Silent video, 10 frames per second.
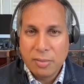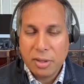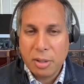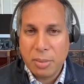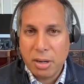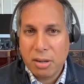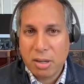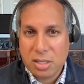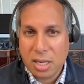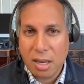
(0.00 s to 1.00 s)
that
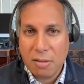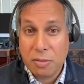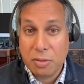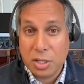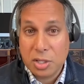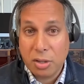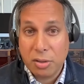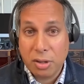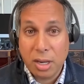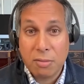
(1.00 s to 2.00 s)
Americans have for each
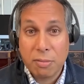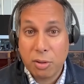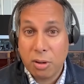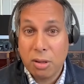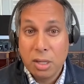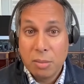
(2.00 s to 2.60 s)
other and for